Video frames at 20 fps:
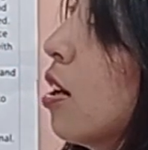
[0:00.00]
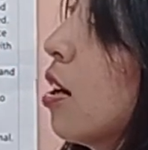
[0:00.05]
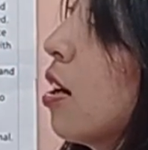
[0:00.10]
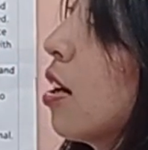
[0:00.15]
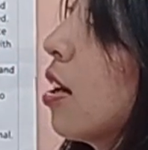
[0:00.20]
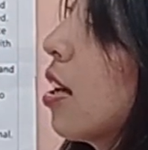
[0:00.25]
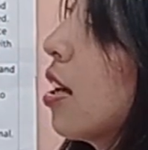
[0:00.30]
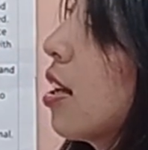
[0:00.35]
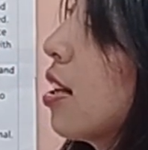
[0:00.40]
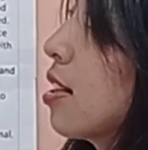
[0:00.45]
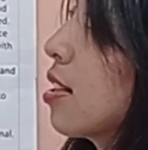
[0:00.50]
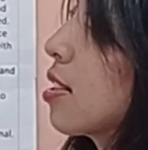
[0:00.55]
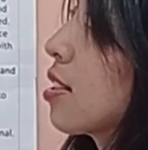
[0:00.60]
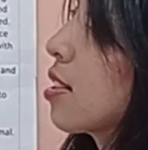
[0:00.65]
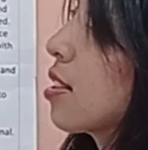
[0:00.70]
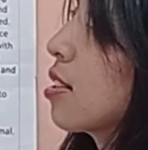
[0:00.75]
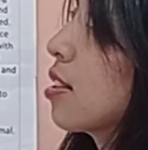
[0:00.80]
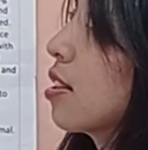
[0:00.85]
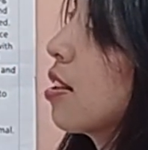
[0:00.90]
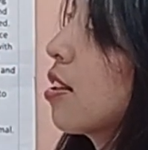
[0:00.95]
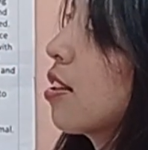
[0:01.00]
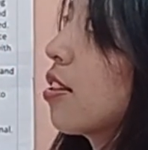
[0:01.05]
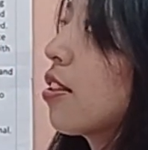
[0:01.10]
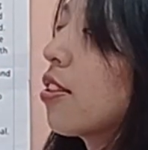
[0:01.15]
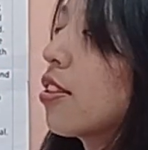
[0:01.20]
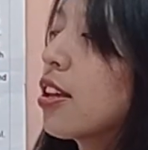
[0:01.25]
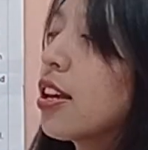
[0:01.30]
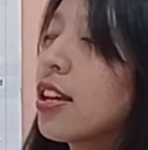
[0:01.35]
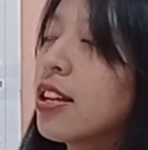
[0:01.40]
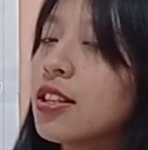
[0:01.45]
it is
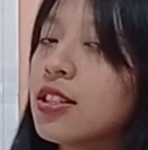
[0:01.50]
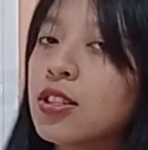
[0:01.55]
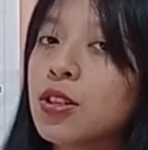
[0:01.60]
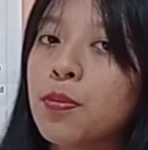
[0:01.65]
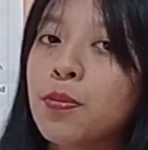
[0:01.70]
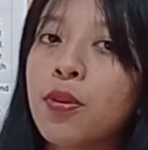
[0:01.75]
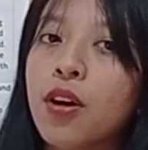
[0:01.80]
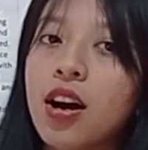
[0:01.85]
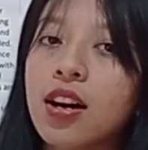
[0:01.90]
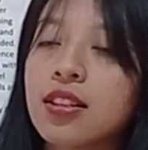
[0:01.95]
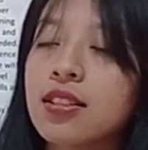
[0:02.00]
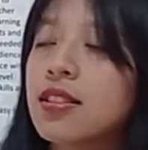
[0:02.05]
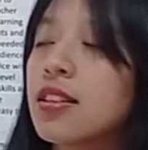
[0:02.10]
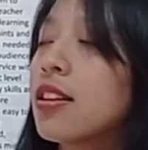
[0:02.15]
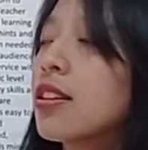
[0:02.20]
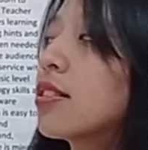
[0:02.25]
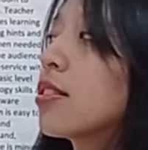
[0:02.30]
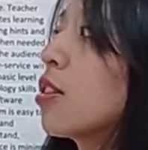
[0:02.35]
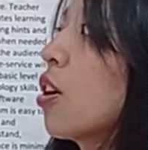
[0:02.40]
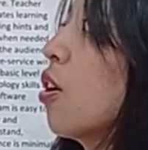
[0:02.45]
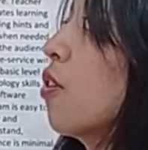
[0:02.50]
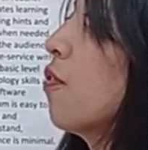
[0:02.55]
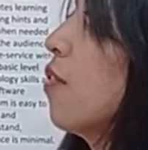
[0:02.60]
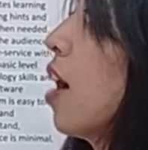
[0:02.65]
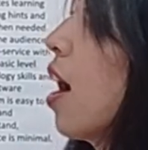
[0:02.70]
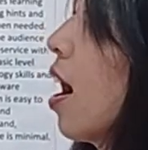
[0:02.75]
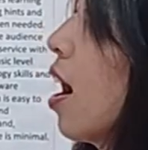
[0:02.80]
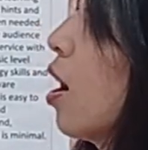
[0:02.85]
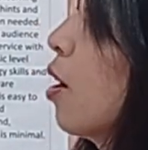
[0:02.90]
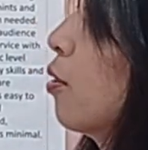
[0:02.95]
the process of
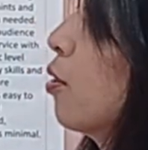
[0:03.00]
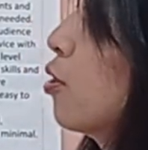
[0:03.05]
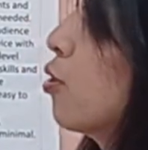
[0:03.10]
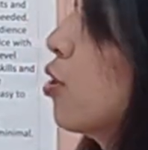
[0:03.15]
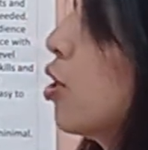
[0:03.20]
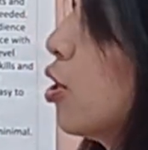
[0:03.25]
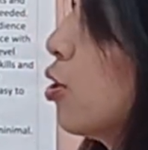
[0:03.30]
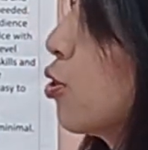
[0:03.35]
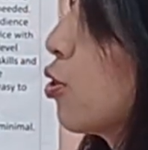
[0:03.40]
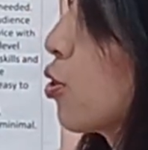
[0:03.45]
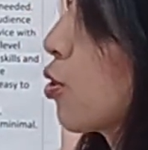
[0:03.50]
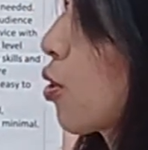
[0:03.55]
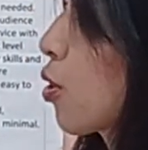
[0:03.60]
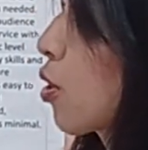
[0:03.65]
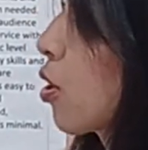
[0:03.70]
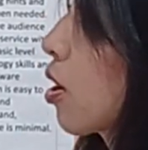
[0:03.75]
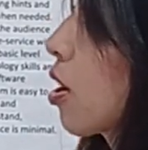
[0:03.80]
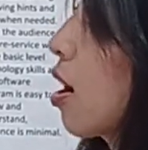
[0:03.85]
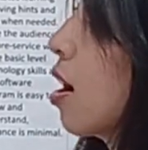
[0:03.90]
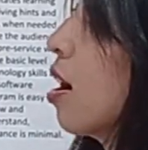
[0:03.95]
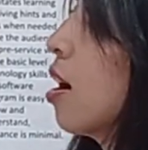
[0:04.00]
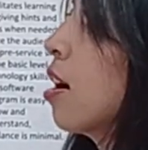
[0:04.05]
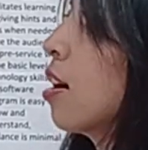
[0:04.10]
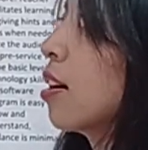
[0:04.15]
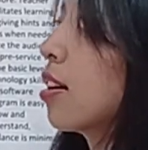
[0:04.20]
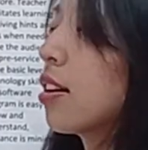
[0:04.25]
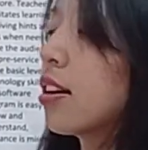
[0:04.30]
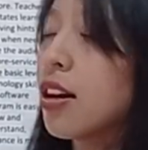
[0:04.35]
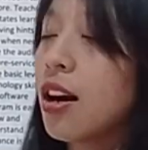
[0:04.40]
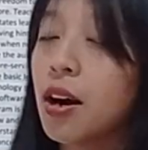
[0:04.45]
how the teacher
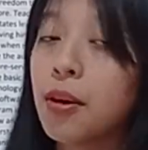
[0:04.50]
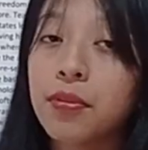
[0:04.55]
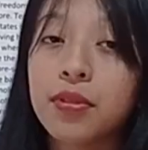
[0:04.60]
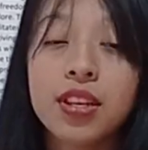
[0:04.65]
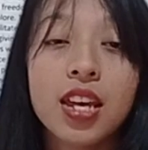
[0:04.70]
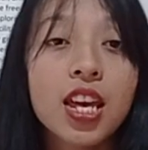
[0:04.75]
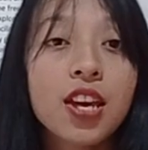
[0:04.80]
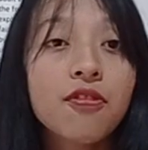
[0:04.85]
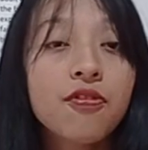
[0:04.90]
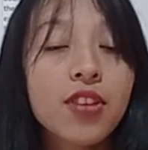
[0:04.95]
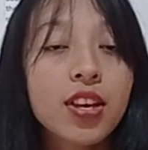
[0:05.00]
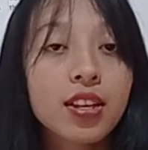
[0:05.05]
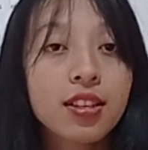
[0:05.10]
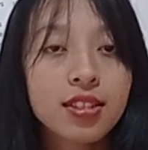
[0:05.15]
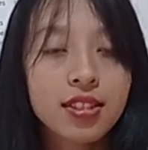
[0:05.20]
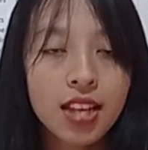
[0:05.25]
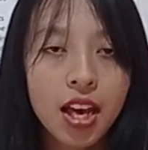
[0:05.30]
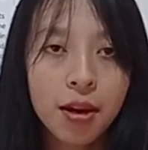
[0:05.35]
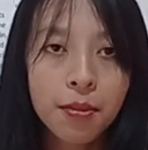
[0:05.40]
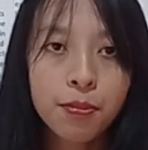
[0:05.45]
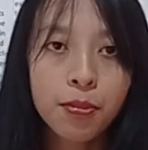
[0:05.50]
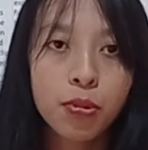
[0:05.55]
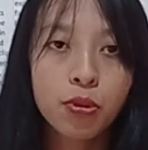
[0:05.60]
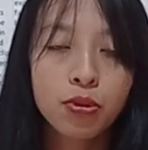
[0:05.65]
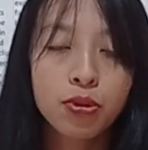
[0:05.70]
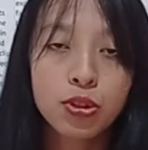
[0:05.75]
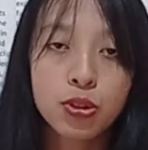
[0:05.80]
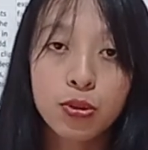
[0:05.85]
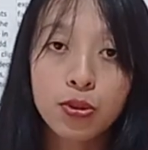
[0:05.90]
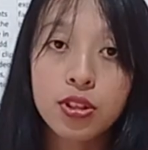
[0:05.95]
gave example
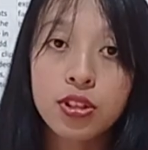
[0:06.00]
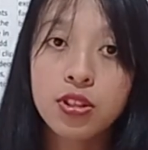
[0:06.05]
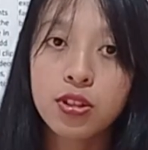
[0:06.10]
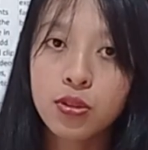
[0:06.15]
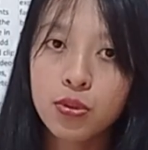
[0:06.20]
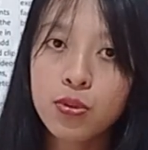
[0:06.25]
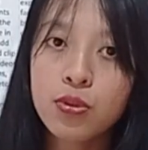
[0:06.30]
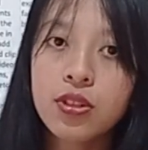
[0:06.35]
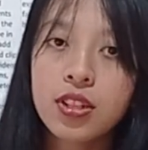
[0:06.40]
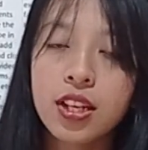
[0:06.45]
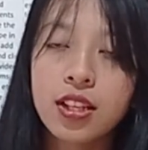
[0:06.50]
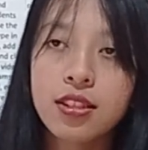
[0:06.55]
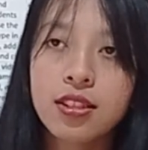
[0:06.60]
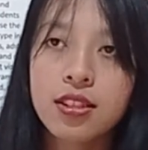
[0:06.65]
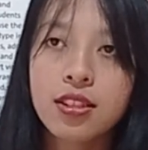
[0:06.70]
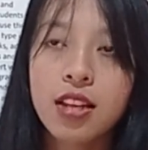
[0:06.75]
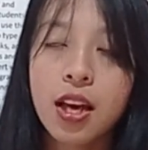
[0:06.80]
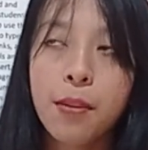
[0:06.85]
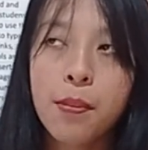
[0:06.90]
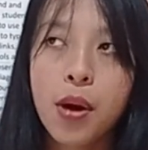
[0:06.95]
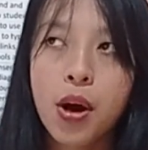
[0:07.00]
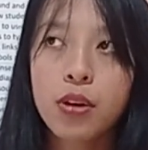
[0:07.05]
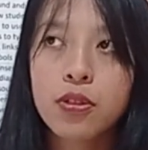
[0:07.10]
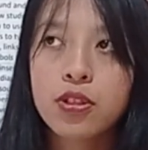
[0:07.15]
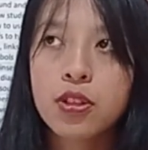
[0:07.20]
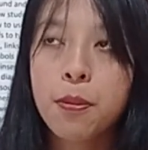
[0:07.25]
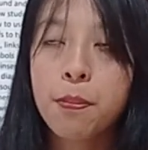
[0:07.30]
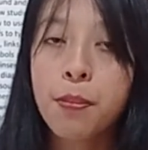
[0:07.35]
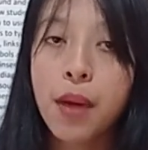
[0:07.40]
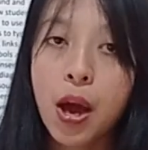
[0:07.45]
to the students
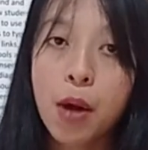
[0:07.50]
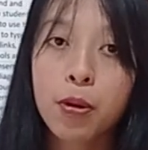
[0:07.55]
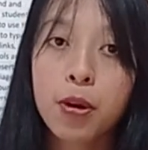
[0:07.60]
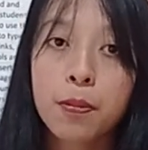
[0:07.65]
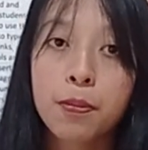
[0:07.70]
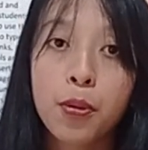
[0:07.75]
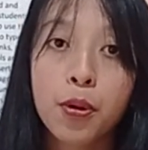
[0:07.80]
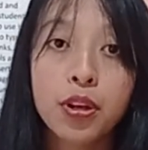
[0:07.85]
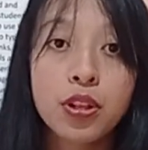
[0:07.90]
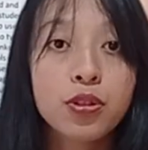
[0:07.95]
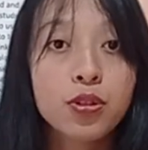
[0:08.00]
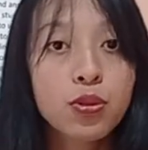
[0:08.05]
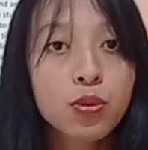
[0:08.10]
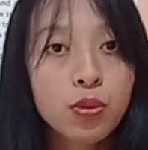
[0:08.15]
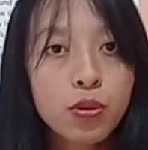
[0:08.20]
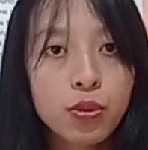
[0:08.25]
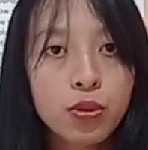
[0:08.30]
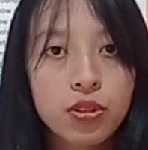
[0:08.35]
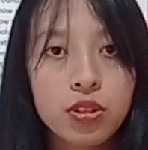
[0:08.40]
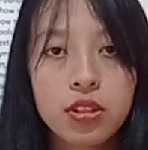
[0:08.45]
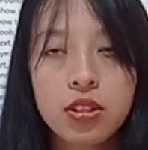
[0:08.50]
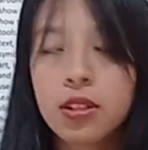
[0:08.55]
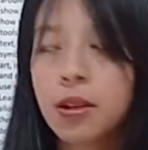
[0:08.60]
about PowerPoint tools.